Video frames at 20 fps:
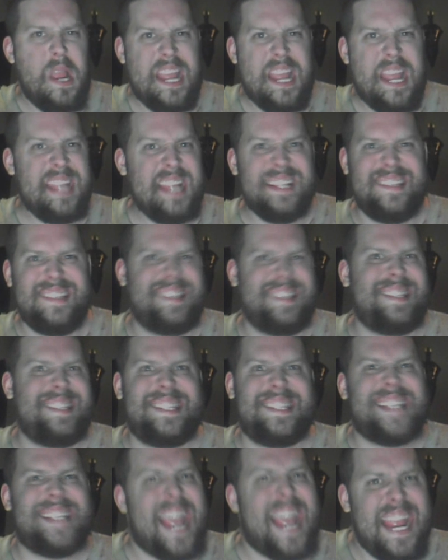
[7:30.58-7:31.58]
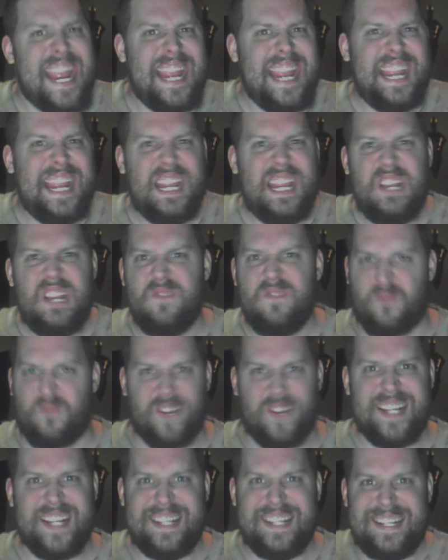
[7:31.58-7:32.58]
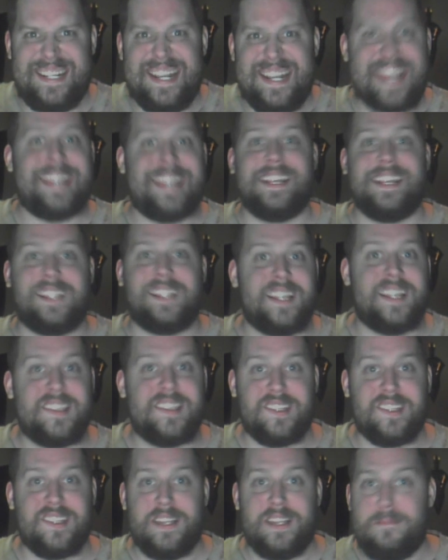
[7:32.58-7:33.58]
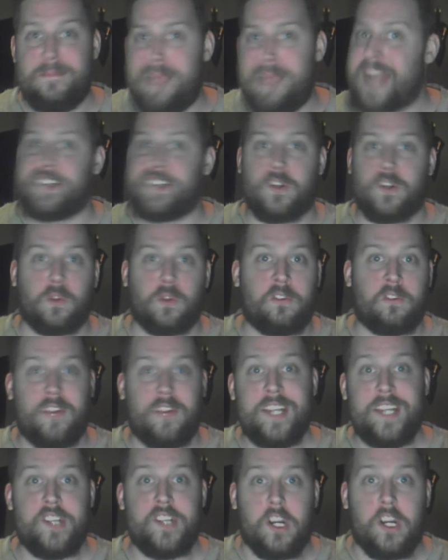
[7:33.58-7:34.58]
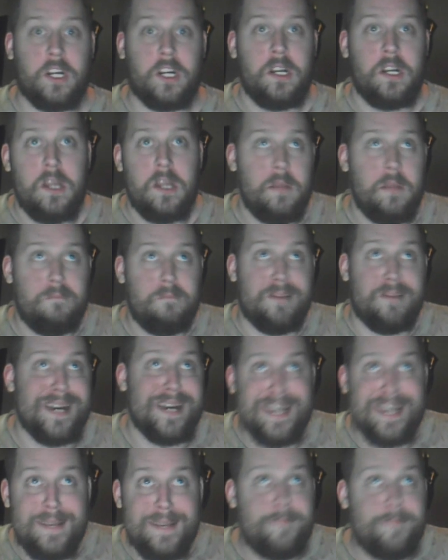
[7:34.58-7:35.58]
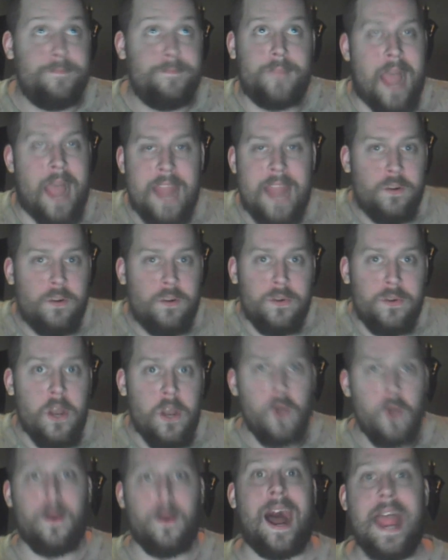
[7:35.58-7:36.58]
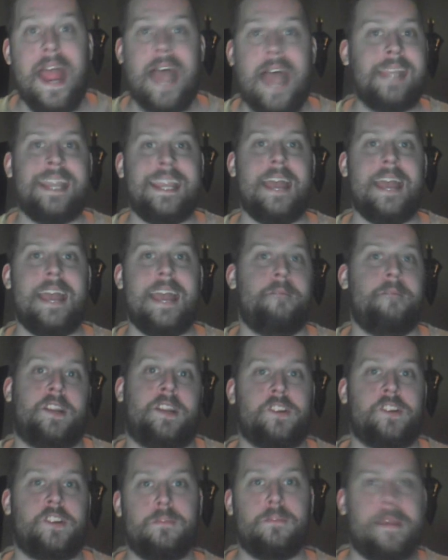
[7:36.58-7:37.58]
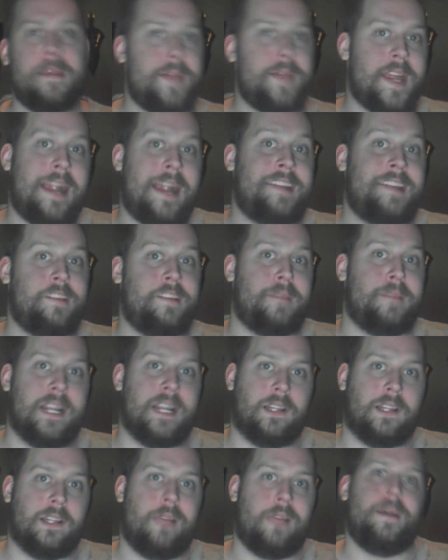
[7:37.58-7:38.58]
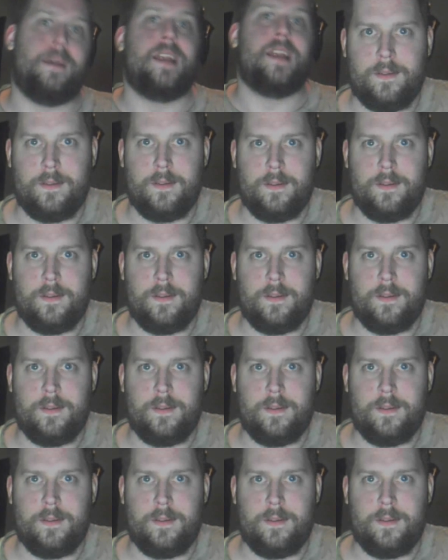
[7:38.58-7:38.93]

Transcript: insane, ridiculously magical creature, but I don't know. I can't picture. Maybe there has to be a limit.